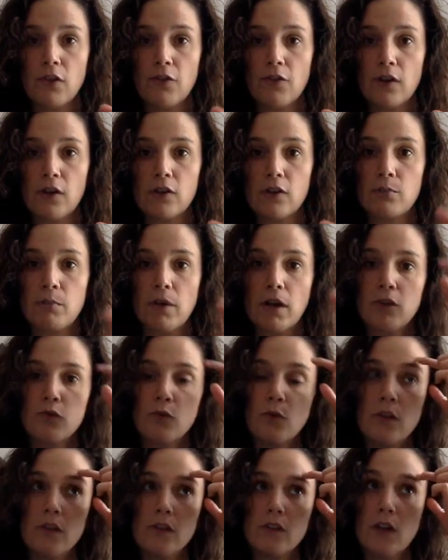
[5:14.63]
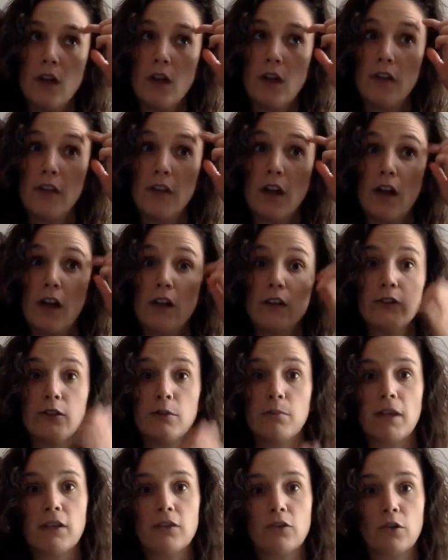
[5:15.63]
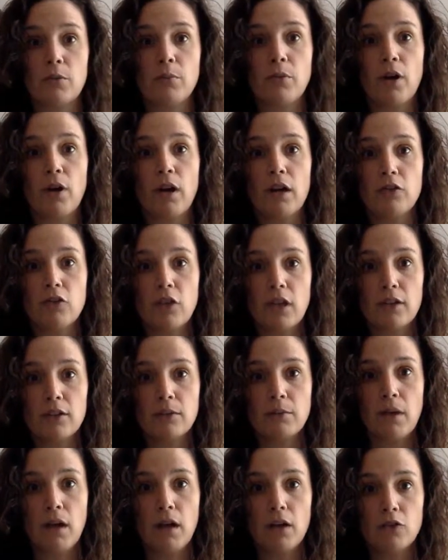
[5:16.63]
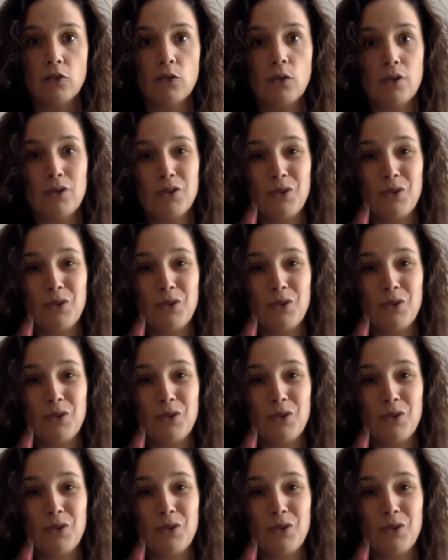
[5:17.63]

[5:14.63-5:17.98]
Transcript: The first module is called the All Semester Projects module.